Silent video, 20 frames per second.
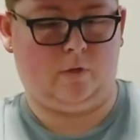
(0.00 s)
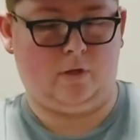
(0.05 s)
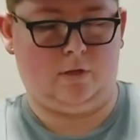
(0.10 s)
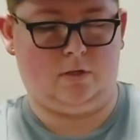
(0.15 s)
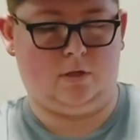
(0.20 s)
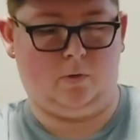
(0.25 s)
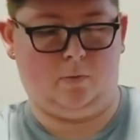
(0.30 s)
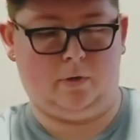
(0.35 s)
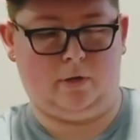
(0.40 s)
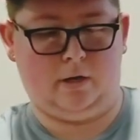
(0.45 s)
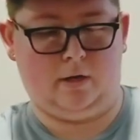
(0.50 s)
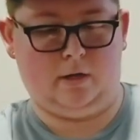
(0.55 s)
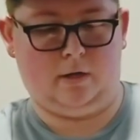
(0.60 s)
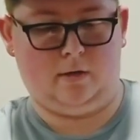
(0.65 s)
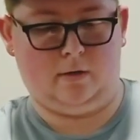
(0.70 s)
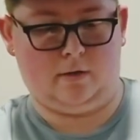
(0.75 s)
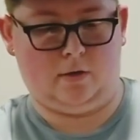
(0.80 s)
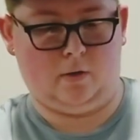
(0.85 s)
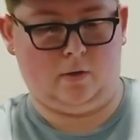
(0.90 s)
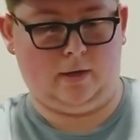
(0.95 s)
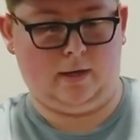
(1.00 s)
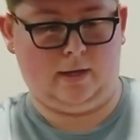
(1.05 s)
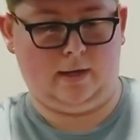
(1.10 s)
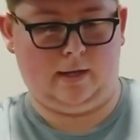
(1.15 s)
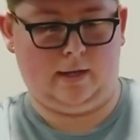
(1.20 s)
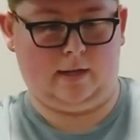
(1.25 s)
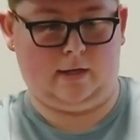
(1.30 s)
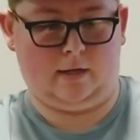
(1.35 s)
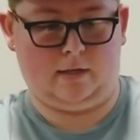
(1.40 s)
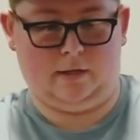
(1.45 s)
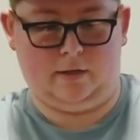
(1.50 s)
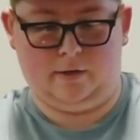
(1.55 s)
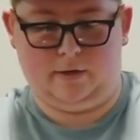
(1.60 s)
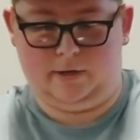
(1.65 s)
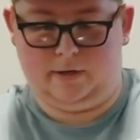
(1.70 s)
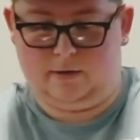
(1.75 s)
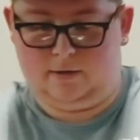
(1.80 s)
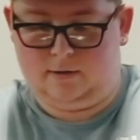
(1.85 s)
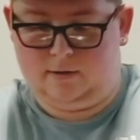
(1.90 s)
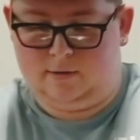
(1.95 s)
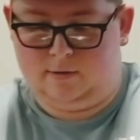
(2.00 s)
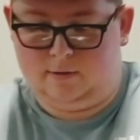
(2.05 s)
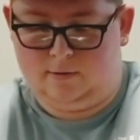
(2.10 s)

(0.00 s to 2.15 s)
So we're going to go ahead and clear it here.